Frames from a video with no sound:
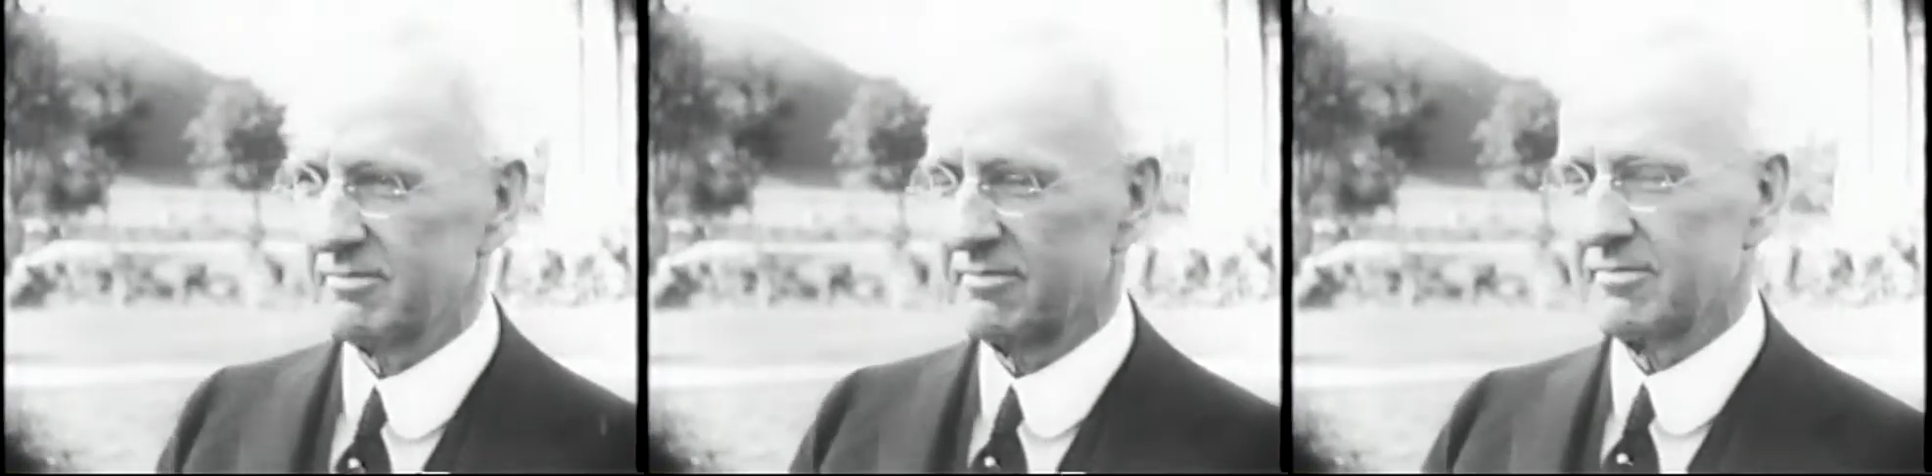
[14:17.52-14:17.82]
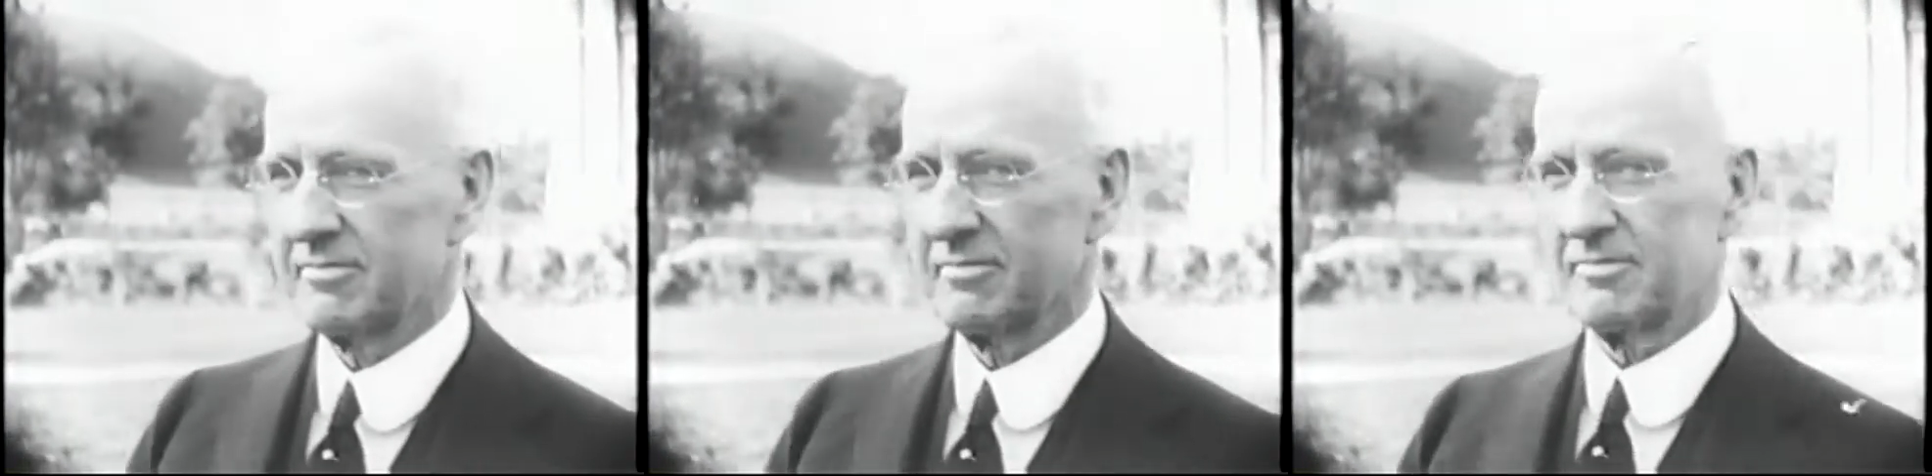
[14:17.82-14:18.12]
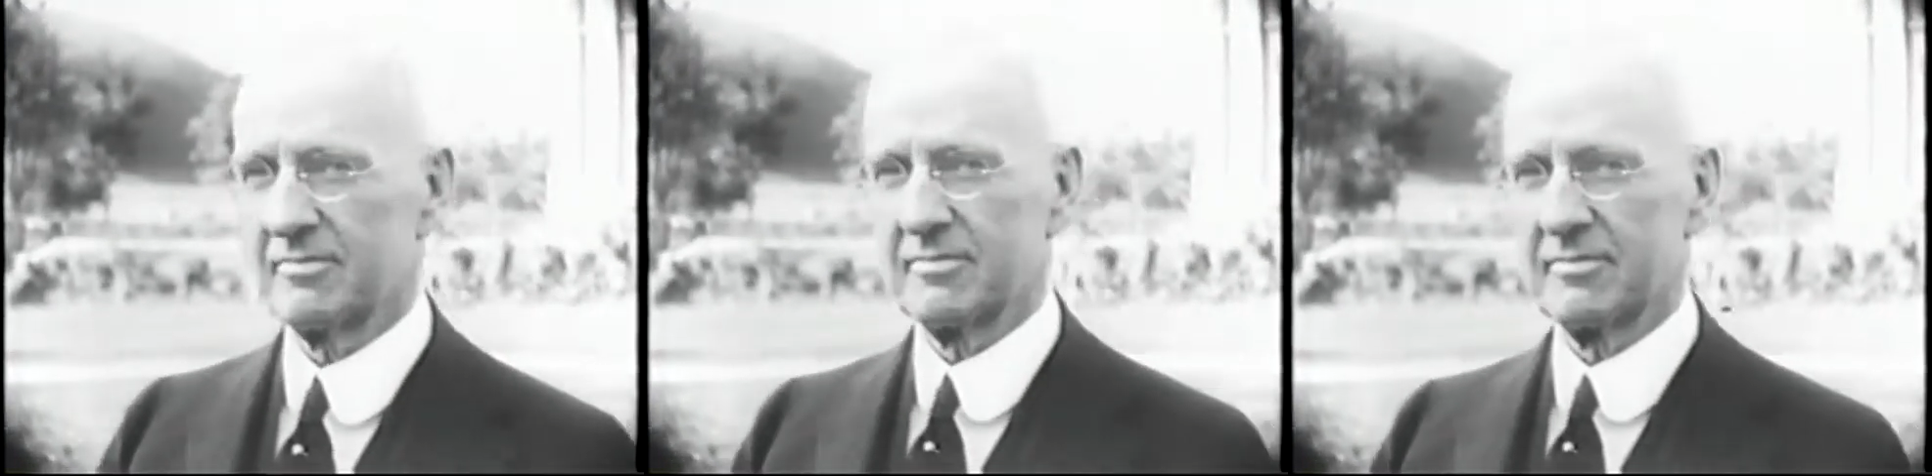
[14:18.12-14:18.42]
president of
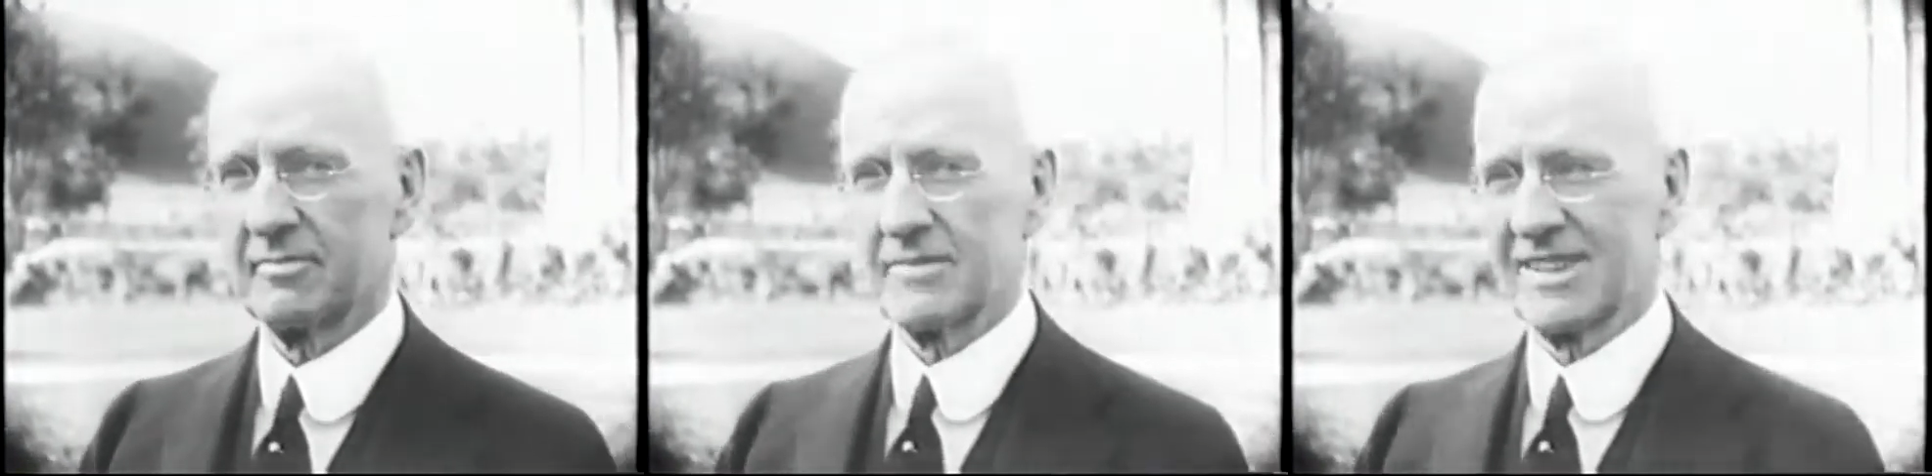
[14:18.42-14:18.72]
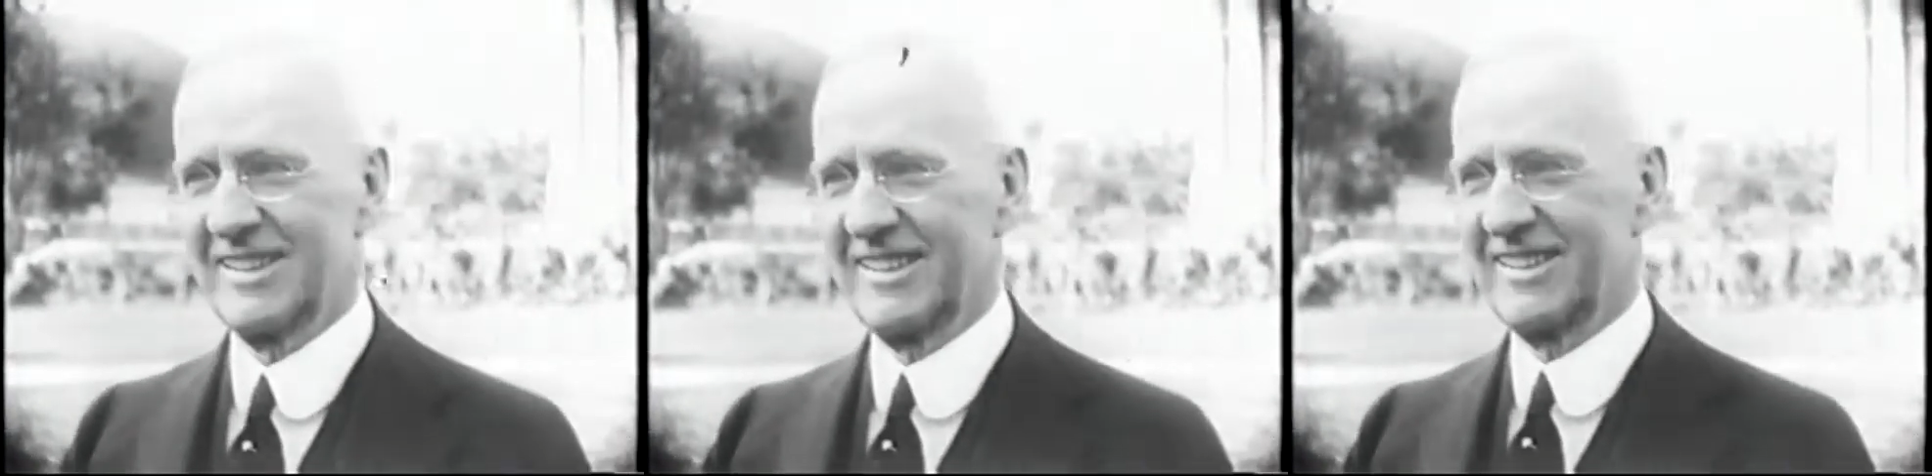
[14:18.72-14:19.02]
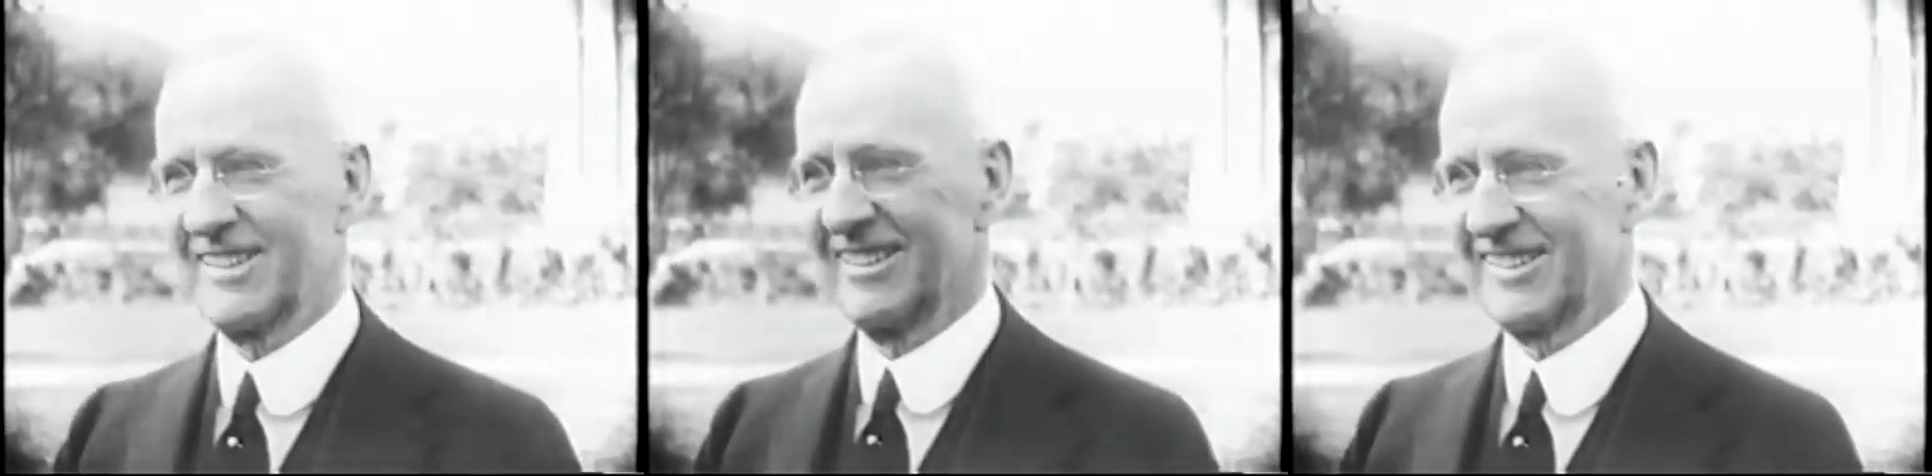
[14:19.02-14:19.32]
the Utah Western
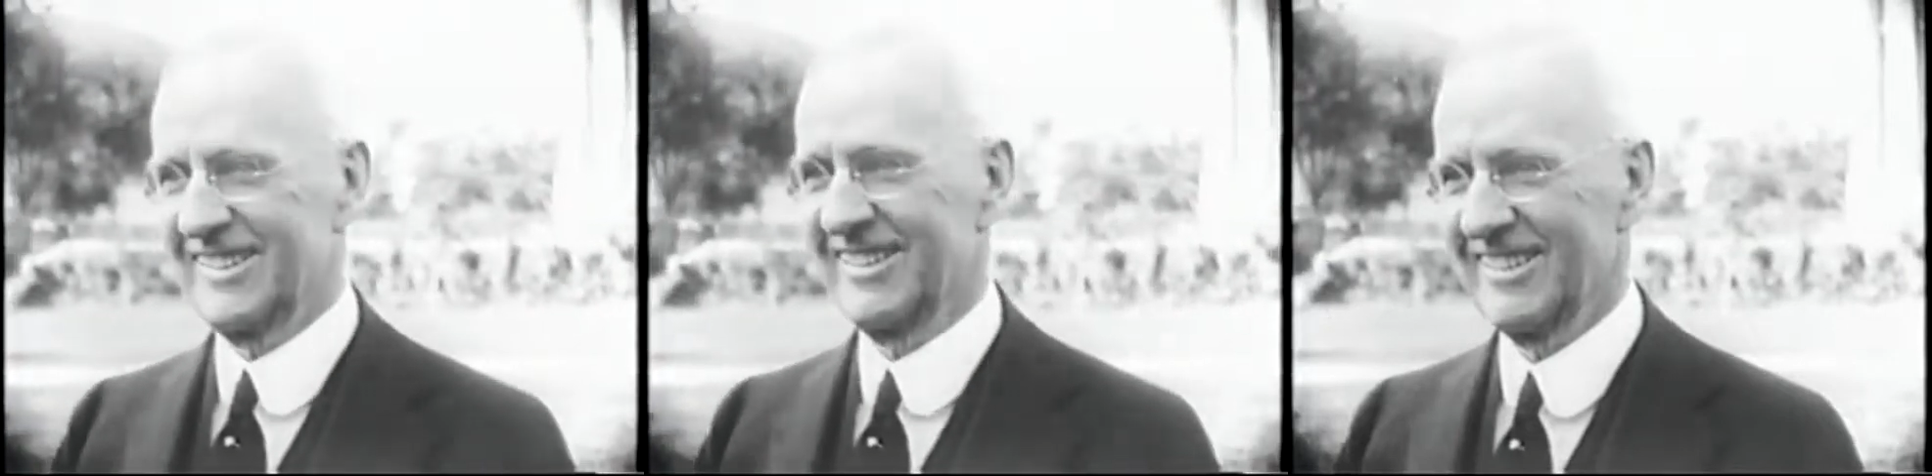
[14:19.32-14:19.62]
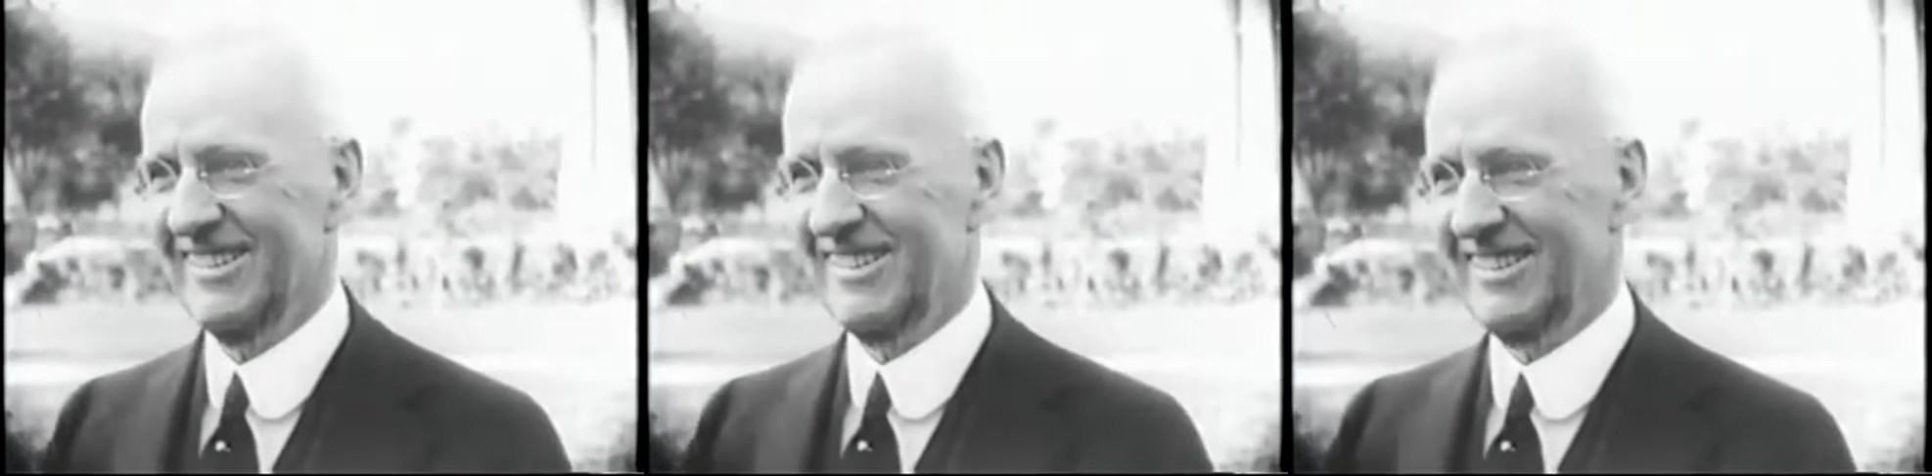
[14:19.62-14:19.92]
Railway Company.